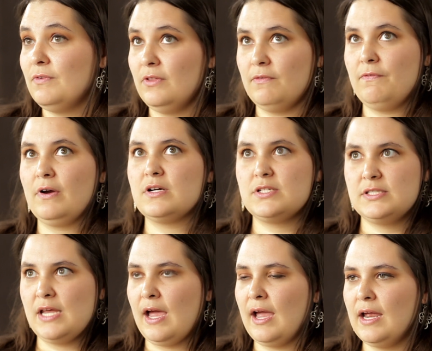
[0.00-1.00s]
for the
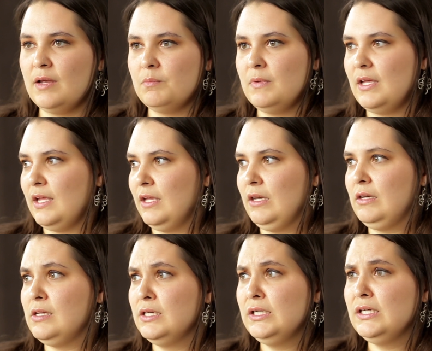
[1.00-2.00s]
first time
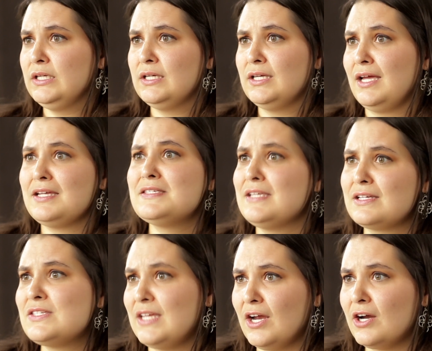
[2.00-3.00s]
in like 6